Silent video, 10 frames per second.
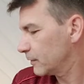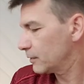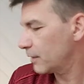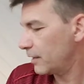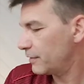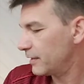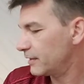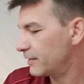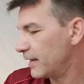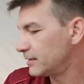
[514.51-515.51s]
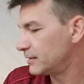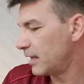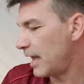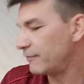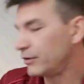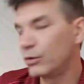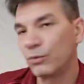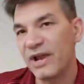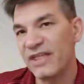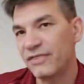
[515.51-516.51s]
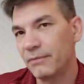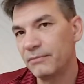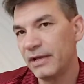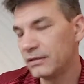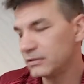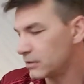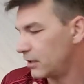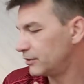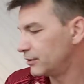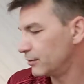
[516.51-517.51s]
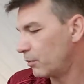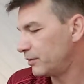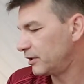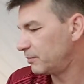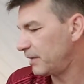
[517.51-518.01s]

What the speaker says: But I think that having great thumbnails on your opening